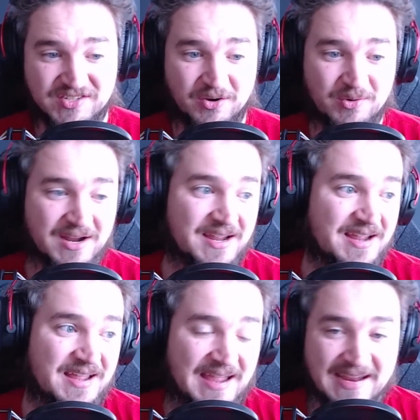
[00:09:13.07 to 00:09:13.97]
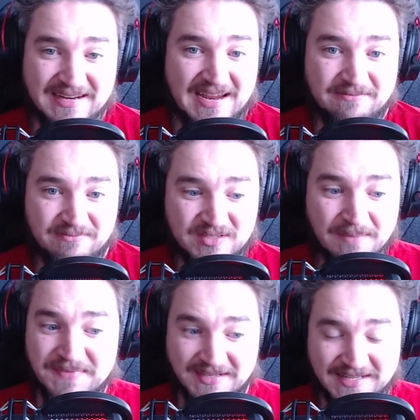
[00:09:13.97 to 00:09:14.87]
So, and
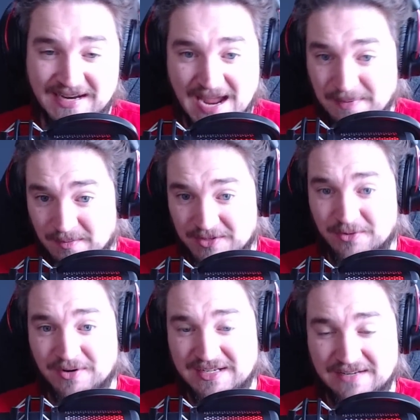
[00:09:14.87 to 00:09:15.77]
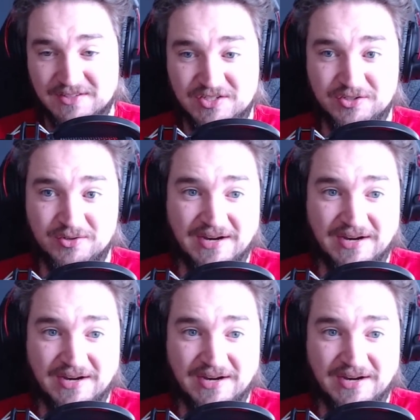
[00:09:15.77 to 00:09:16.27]
something's going to happen with Corey Davis soon.